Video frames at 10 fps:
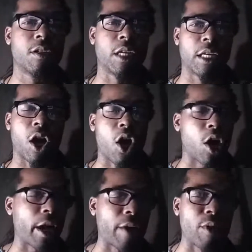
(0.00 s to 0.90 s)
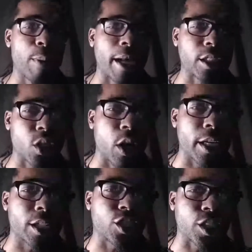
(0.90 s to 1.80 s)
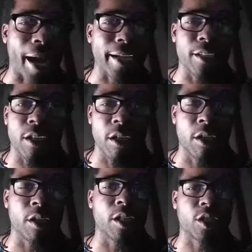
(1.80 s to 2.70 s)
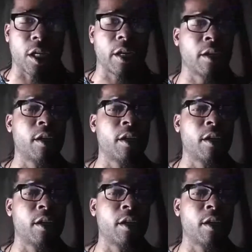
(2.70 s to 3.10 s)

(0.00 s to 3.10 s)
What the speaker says: and everybody started getting shot and hung and shit.